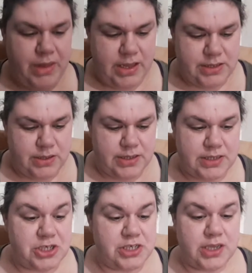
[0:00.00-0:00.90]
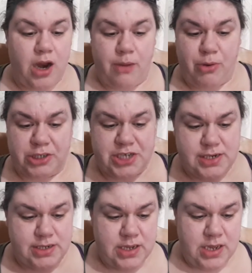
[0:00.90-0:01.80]
And so this is just a car
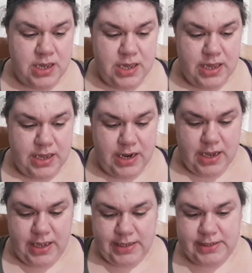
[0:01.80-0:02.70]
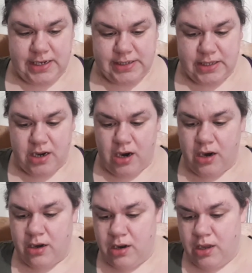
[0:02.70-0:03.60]
project. It stays in the
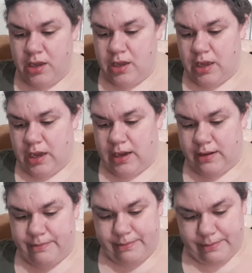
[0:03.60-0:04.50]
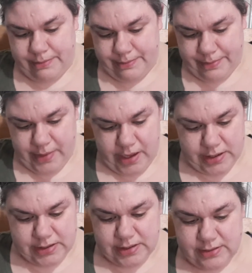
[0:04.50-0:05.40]
car, and
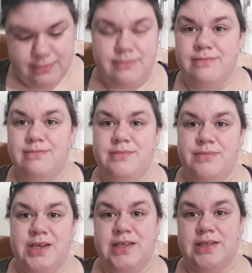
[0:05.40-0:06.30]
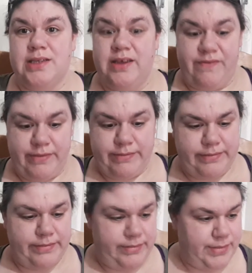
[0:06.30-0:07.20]
it doesn't leave,
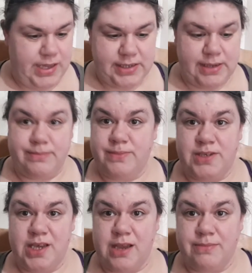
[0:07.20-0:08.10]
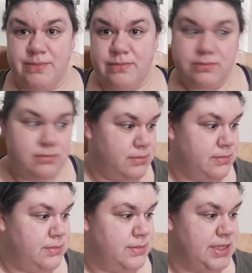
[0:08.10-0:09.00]
except to come
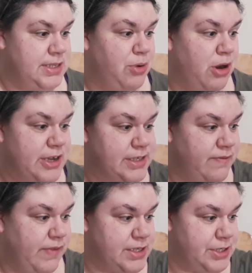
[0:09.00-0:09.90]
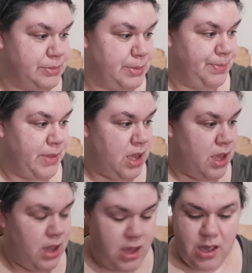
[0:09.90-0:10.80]
see progress on floss tube.
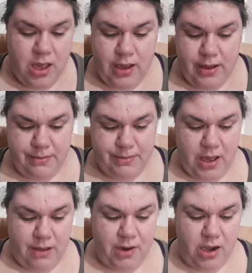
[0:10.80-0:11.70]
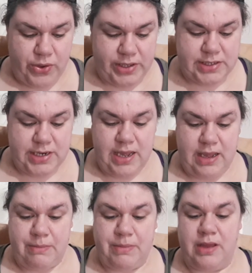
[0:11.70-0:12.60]
I'm not going to
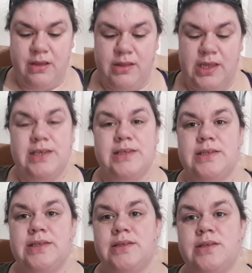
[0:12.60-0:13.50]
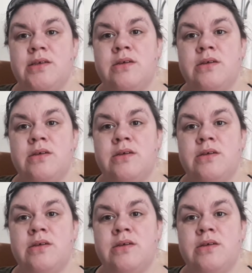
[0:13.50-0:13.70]
name this